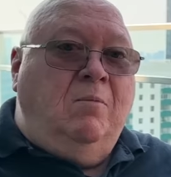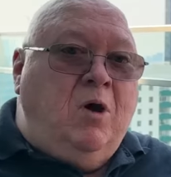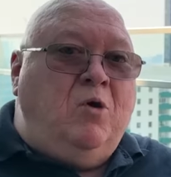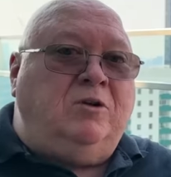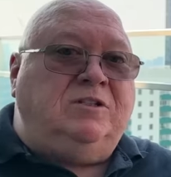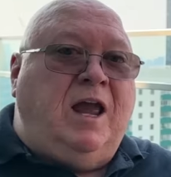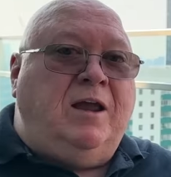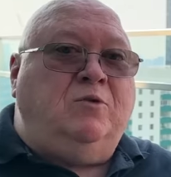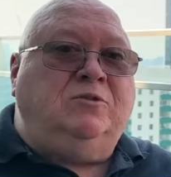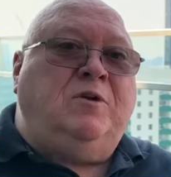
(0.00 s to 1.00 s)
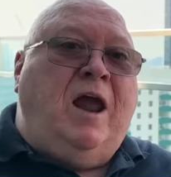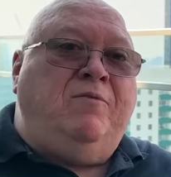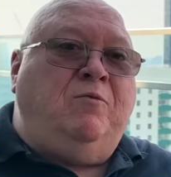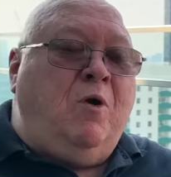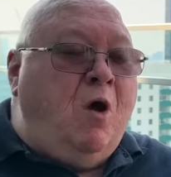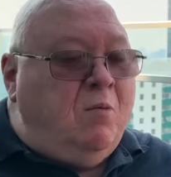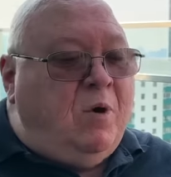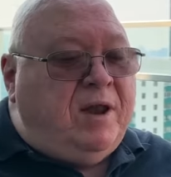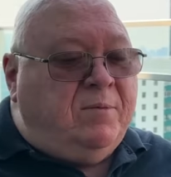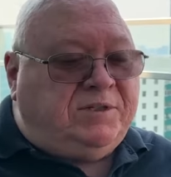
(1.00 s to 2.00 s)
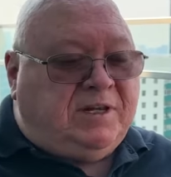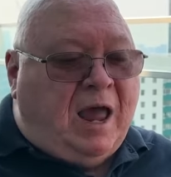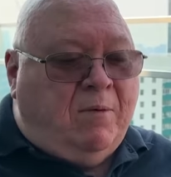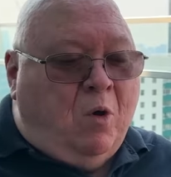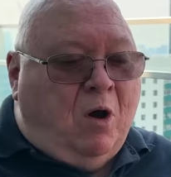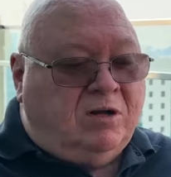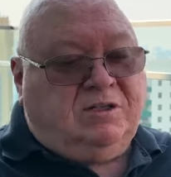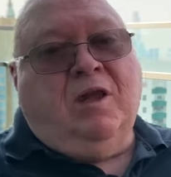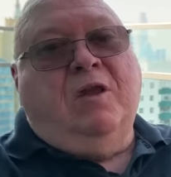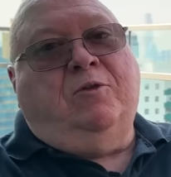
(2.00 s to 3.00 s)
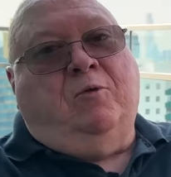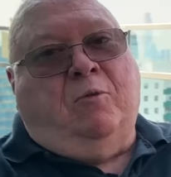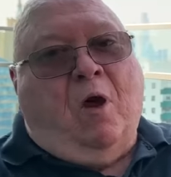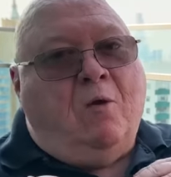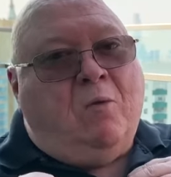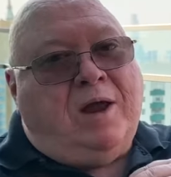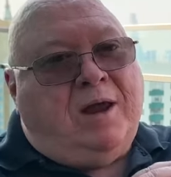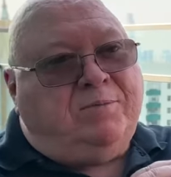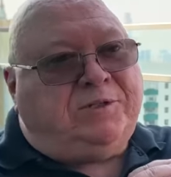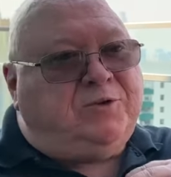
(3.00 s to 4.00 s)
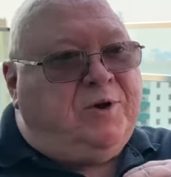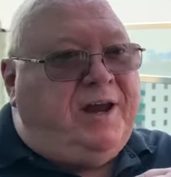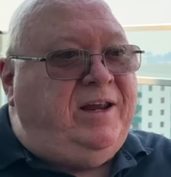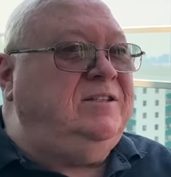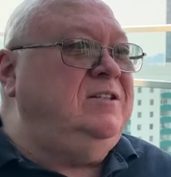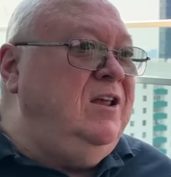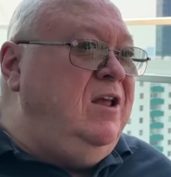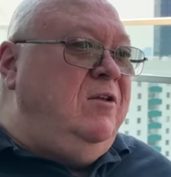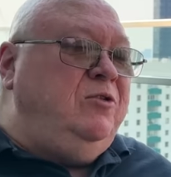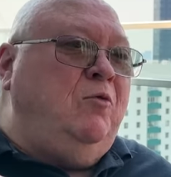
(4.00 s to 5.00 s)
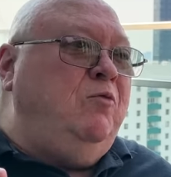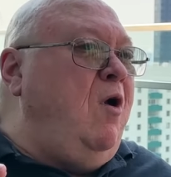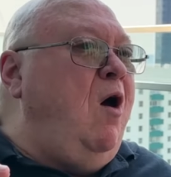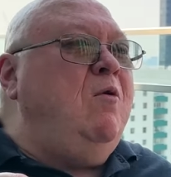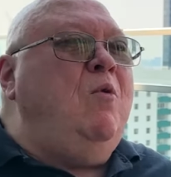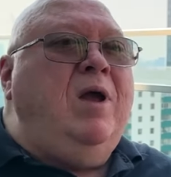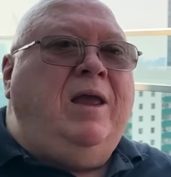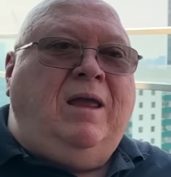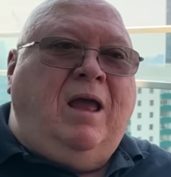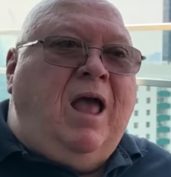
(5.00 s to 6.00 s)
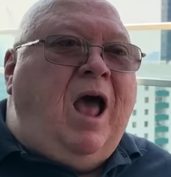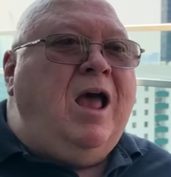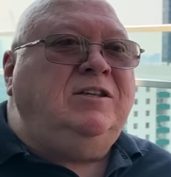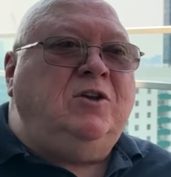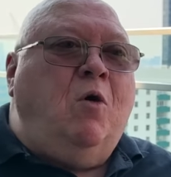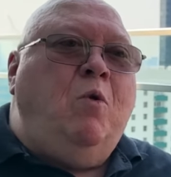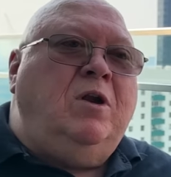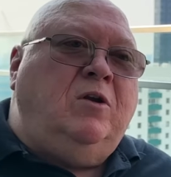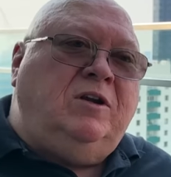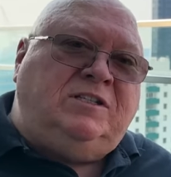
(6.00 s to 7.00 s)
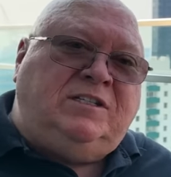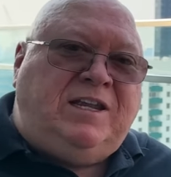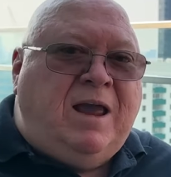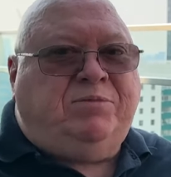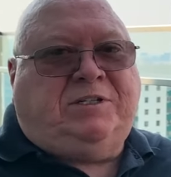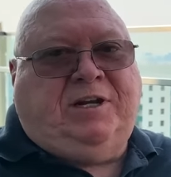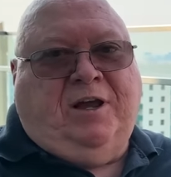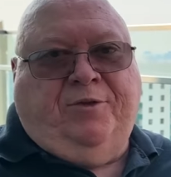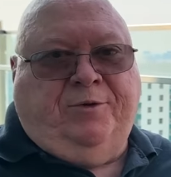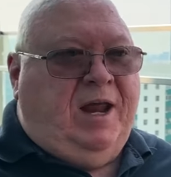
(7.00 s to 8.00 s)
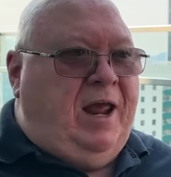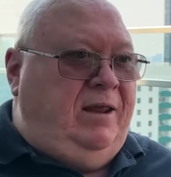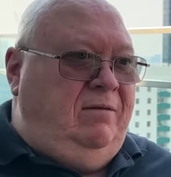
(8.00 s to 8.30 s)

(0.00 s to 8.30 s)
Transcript: Motorcycles drive the wrong way up sidewalks, the wrong way up streets, the wrong way. I saw one on the steps the other day.